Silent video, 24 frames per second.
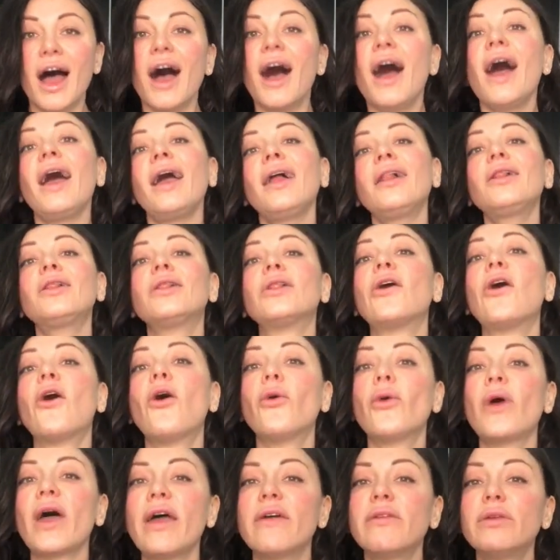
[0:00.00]

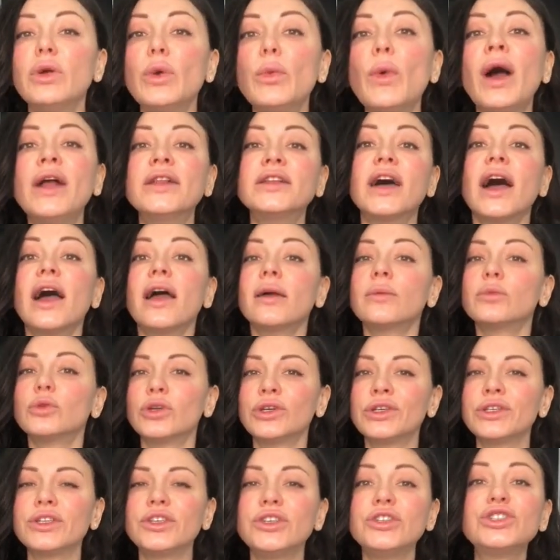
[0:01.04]
Hello everyone, I'm
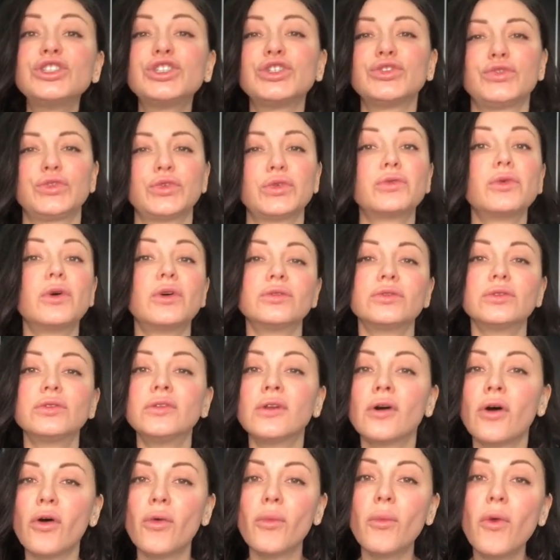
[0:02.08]
Noekich. If you want to
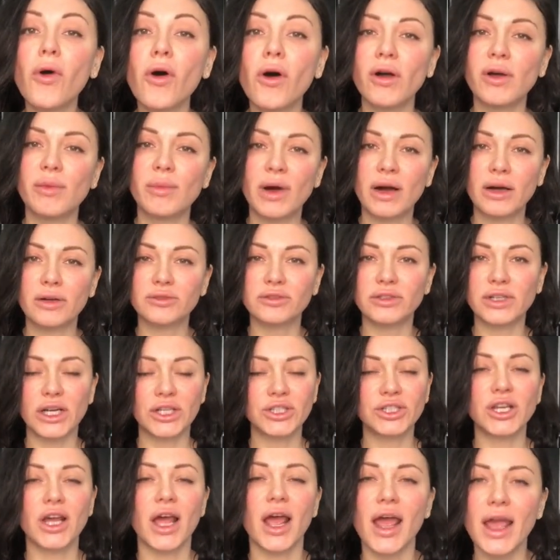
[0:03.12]
know more about
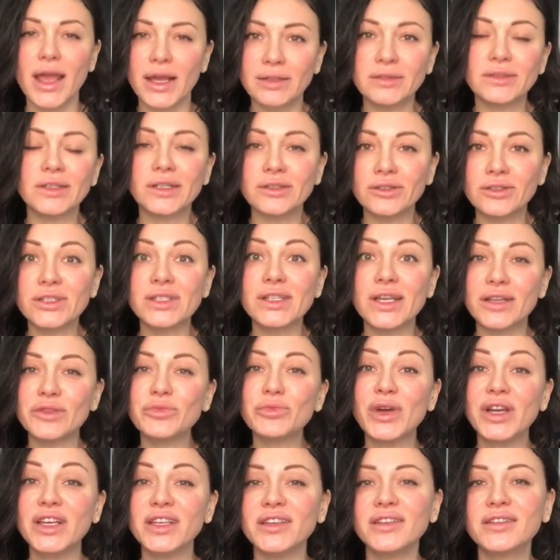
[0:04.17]
Russia and you understand
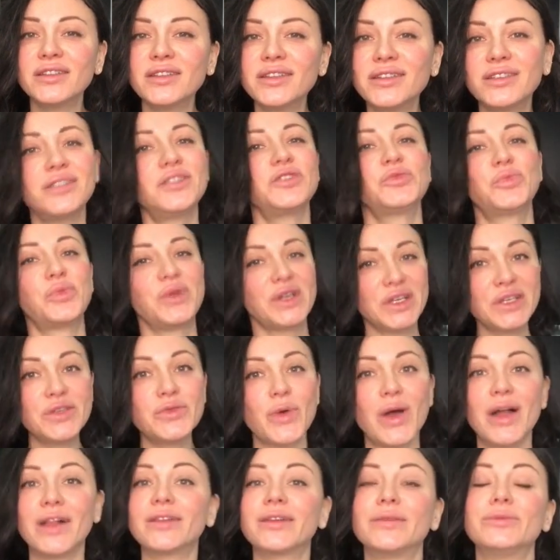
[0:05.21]
my English, please
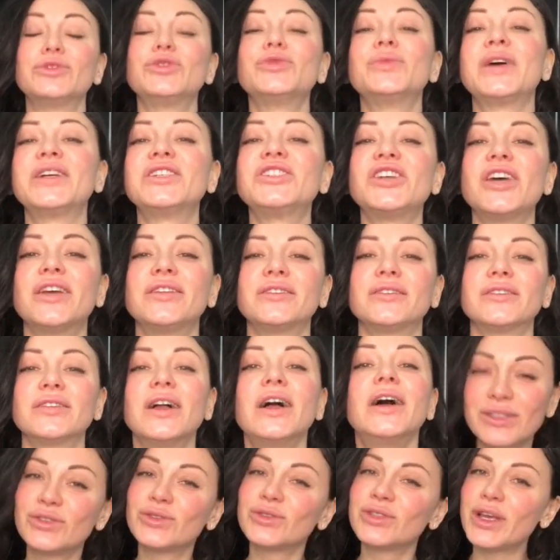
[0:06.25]
welcome to my channel.
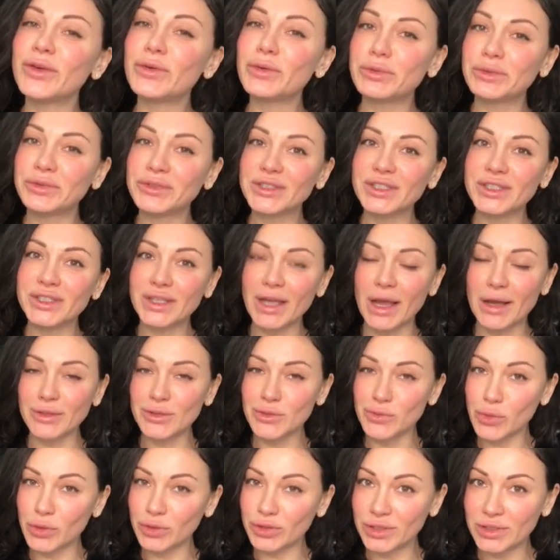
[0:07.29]
Today we will discuss
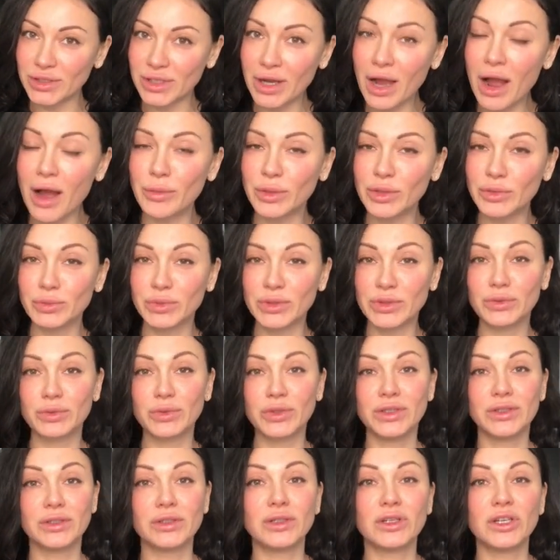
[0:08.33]
what is in common
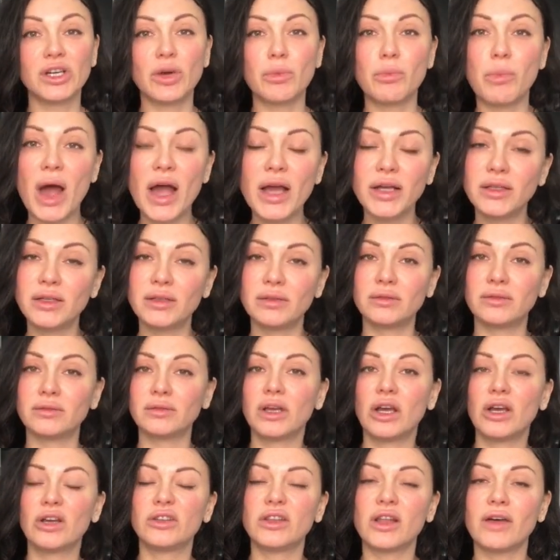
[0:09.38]
between Baiden,
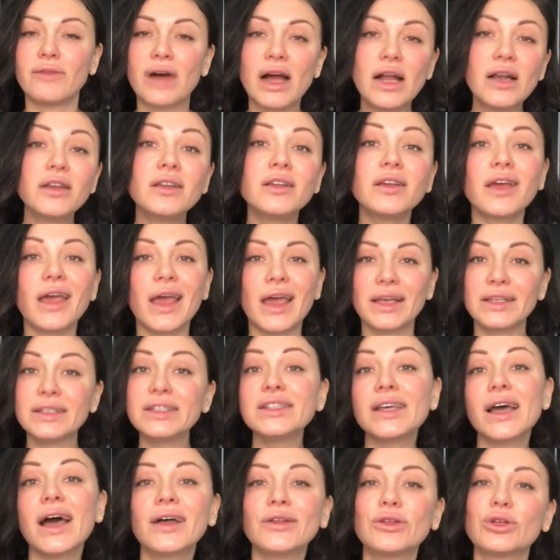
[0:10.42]
Navalny and
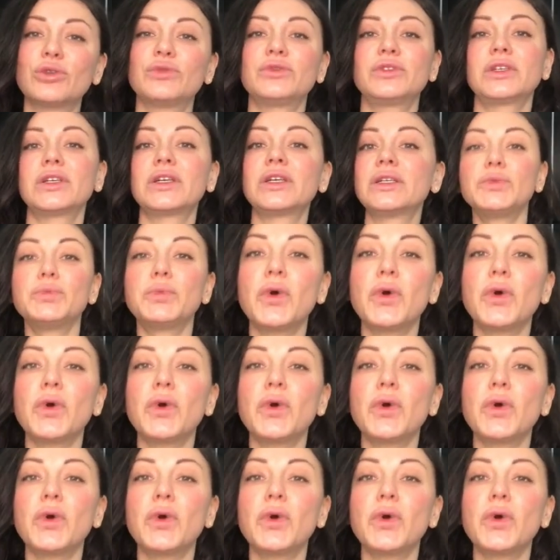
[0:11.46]
Tikhanovskaya.